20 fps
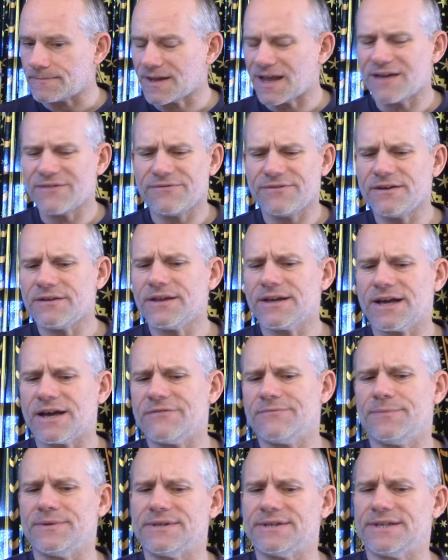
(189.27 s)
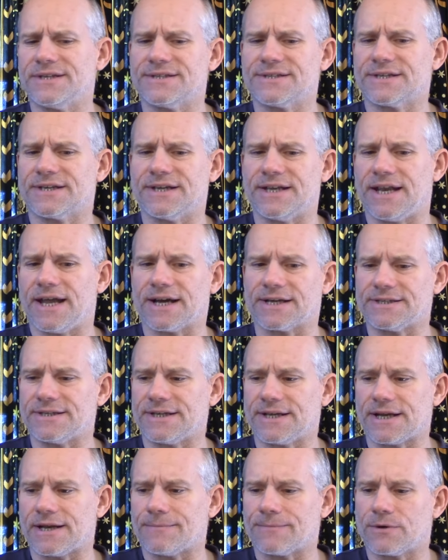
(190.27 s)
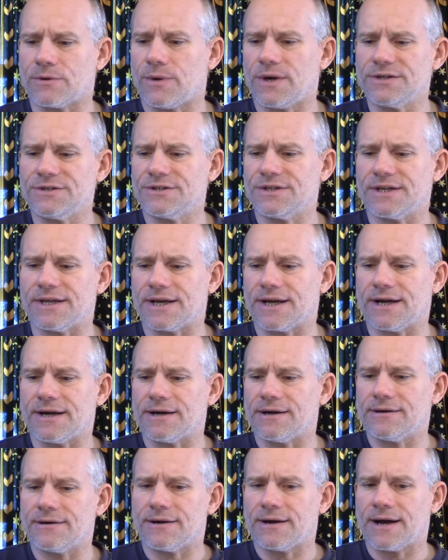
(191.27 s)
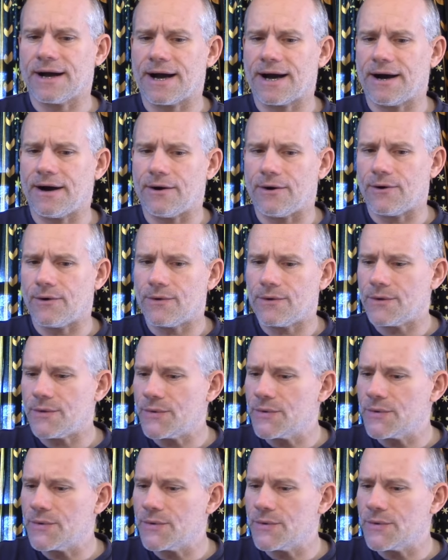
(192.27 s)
I feel like I've been disconnected, and I'm questioning how.